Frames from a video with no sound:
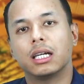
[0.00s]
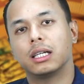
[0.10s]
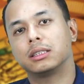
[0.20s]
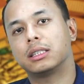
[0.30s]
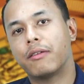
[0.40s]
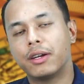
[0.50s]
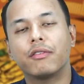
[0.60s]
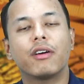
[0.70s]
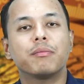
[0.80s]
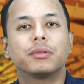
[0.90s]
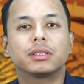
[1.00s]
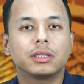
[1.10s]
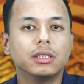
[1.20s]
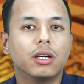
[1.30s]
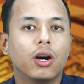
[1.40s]

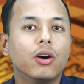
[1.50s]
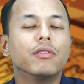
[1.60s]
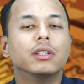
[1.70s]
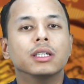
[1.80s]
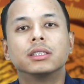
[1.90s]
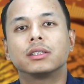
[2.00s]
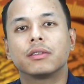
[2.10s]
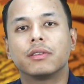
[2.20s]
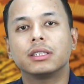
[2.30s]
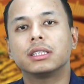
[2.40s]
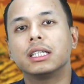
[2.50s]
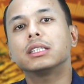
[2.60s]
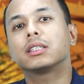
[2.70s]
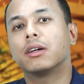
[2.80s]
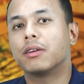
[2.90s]
75% of Earth's surface is
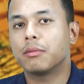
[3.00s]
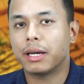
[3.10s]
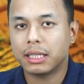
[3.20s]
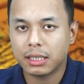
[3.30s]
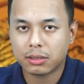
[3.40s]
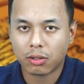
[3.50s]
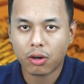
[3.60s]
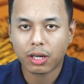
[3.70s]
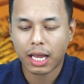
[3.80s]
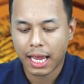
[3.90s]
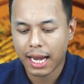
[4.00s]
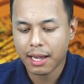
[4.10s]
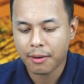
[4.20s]
covered by this rock, and